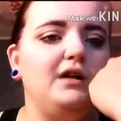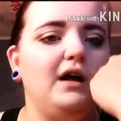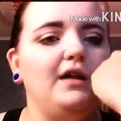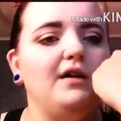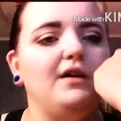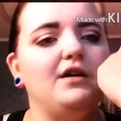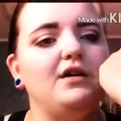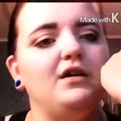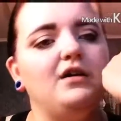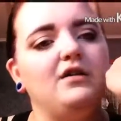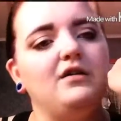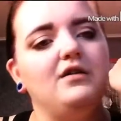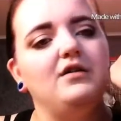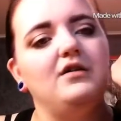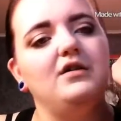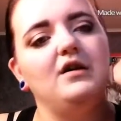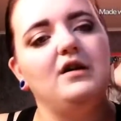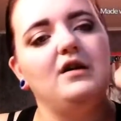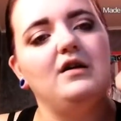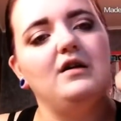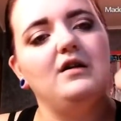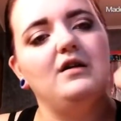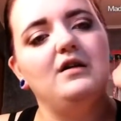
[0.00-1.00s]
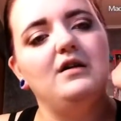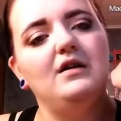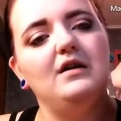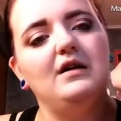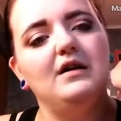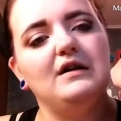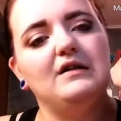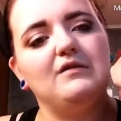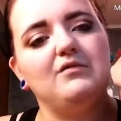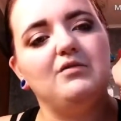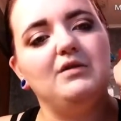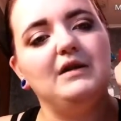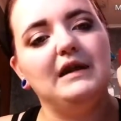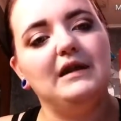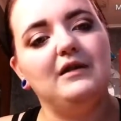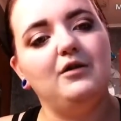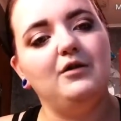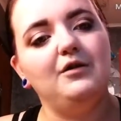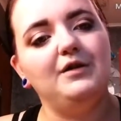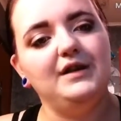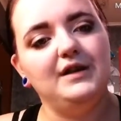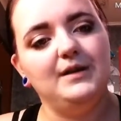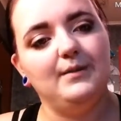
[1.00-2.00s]
color. It's really
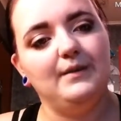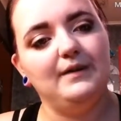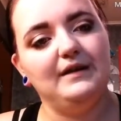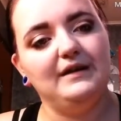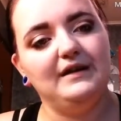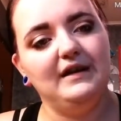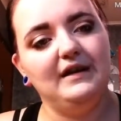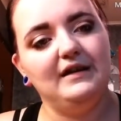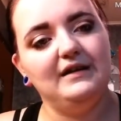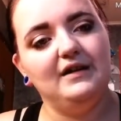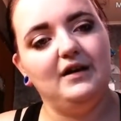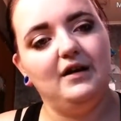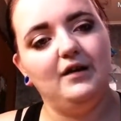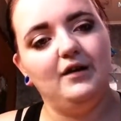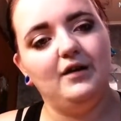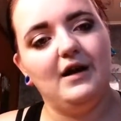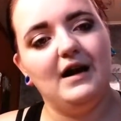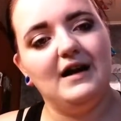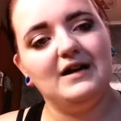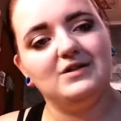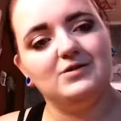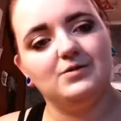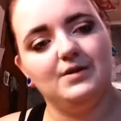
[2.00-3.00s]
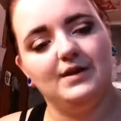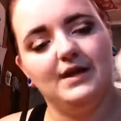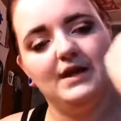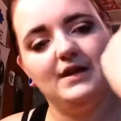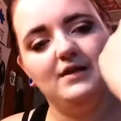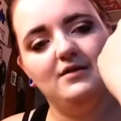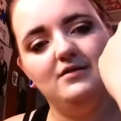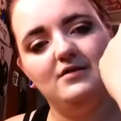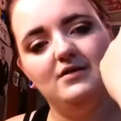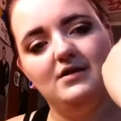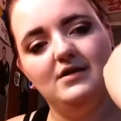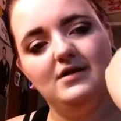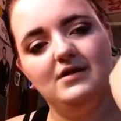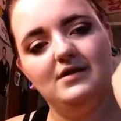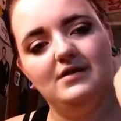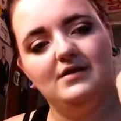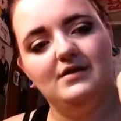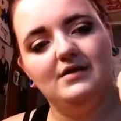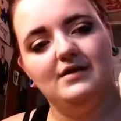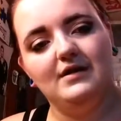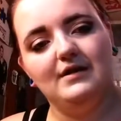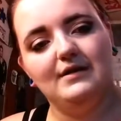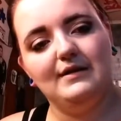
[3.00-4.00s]
close to my skin color, actually,
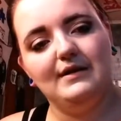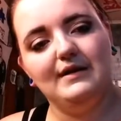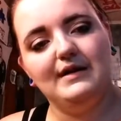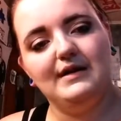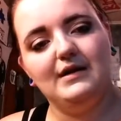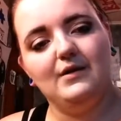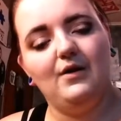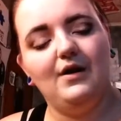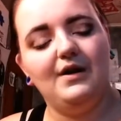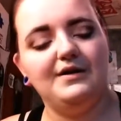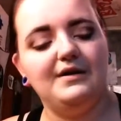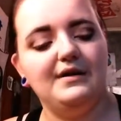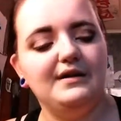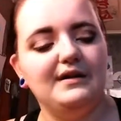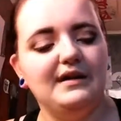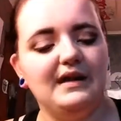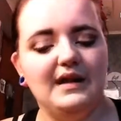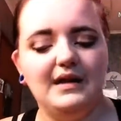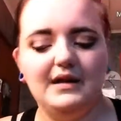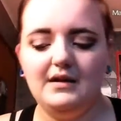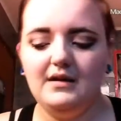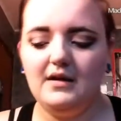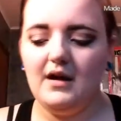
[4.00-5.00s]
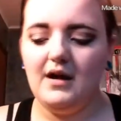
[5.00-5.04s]
so it's so hard to see.